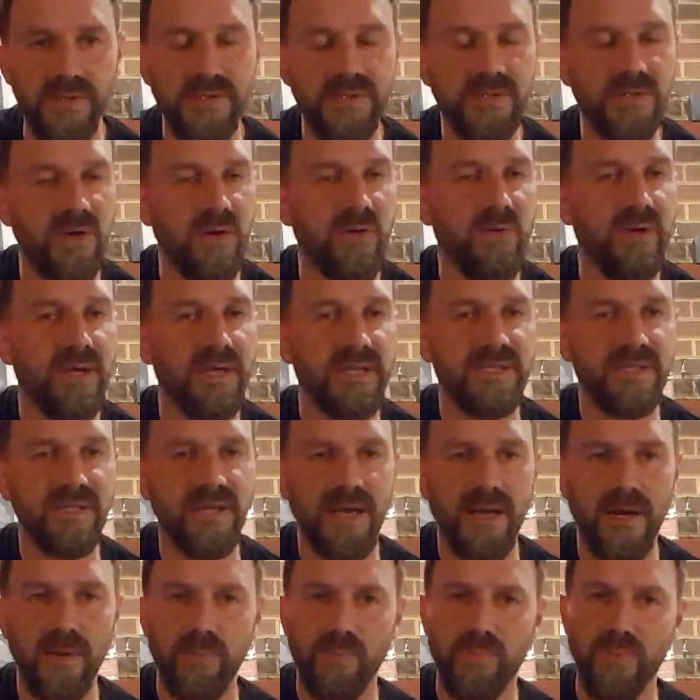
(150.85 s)
So it's
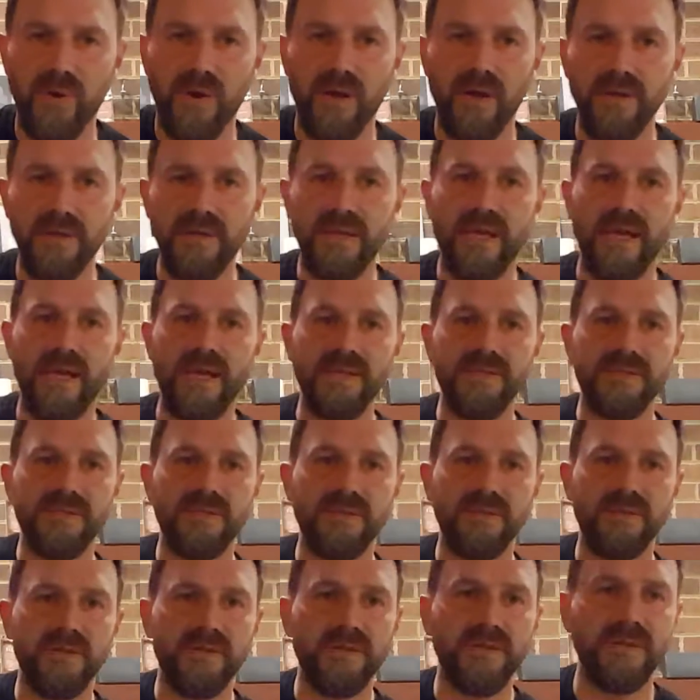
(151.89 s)
got a
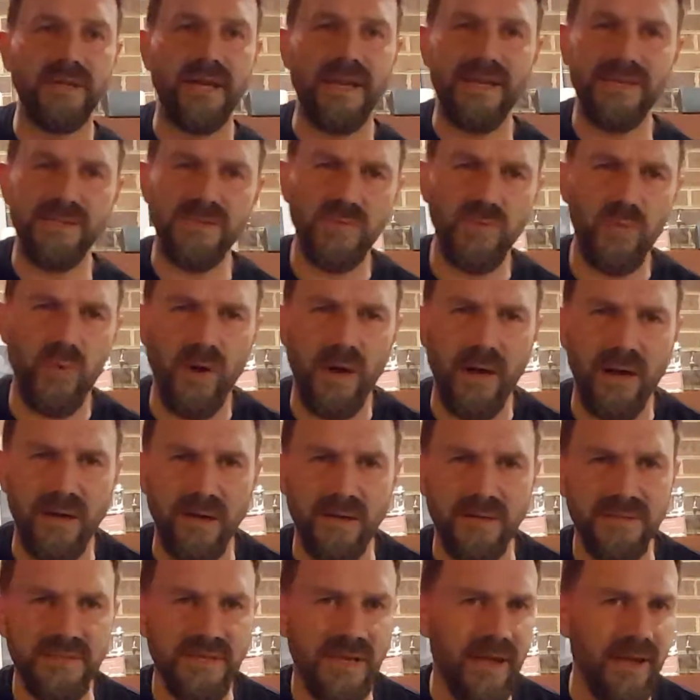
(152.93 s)
broadcaster
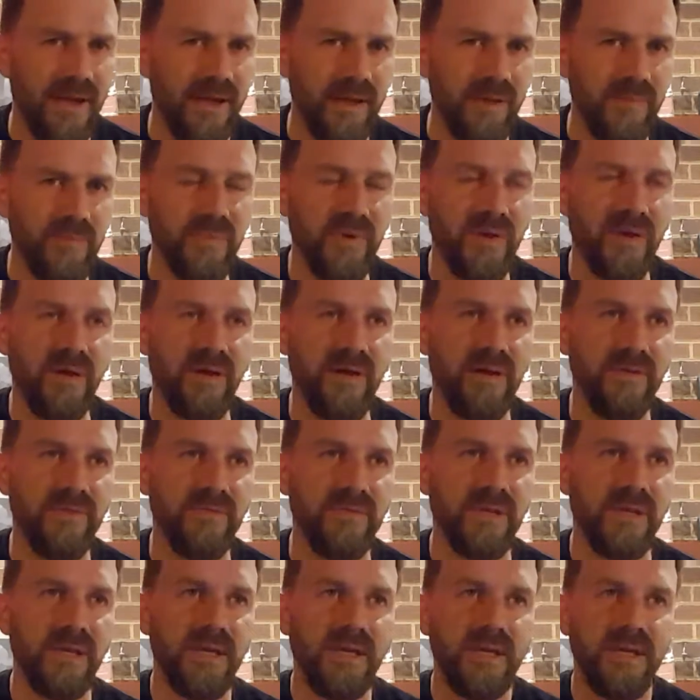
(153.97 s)
Esquire type of
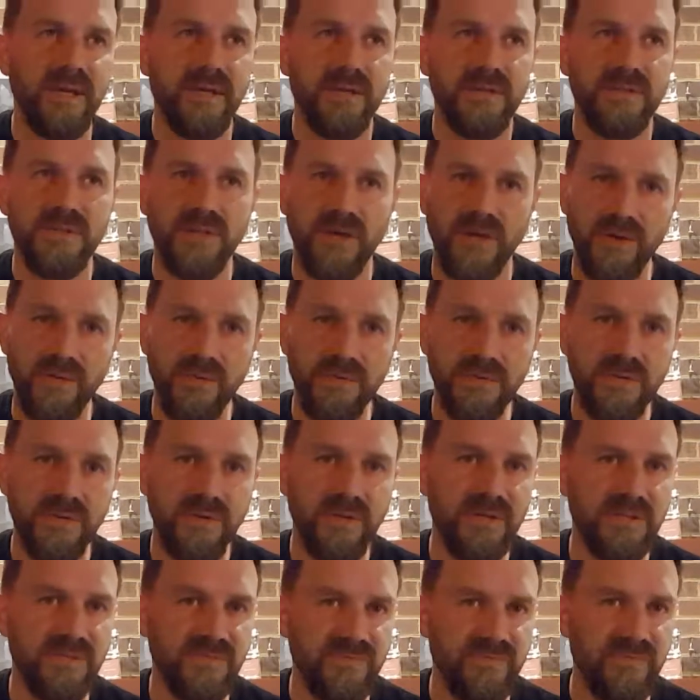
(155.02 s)
tone to it.
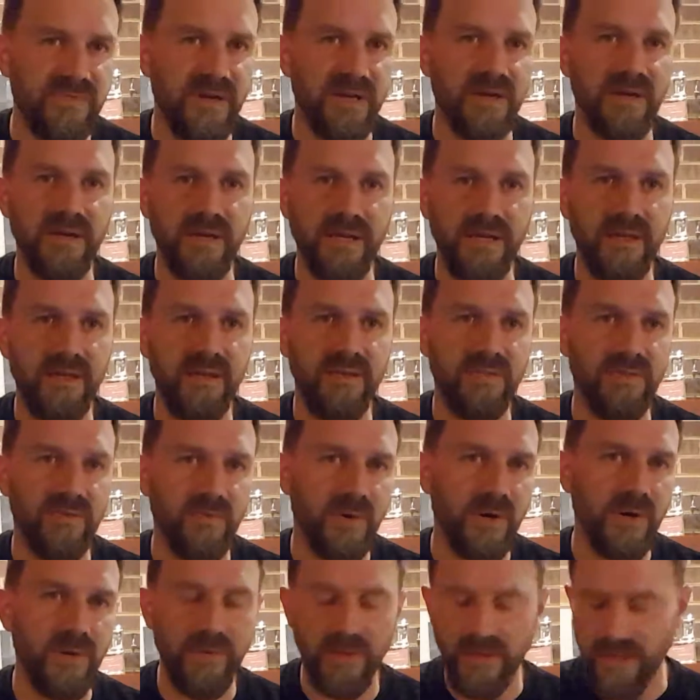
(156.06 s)
It's very
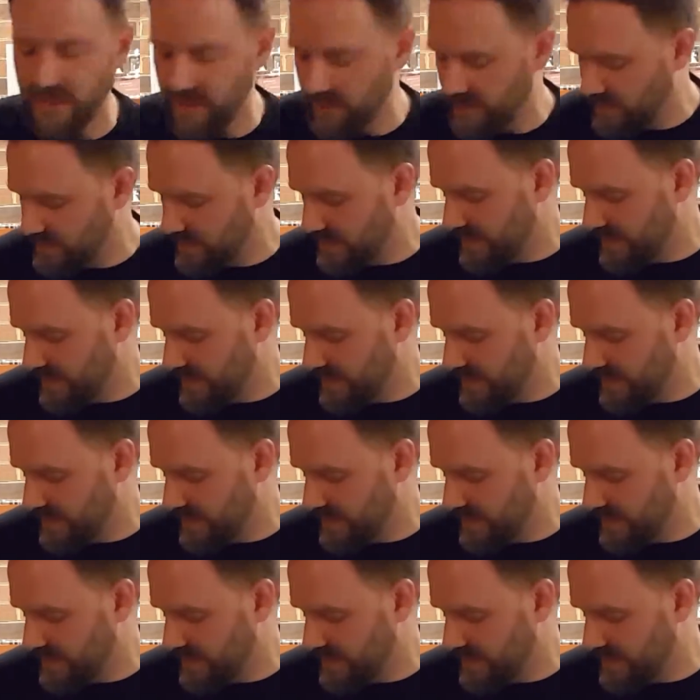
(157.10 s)
throaty.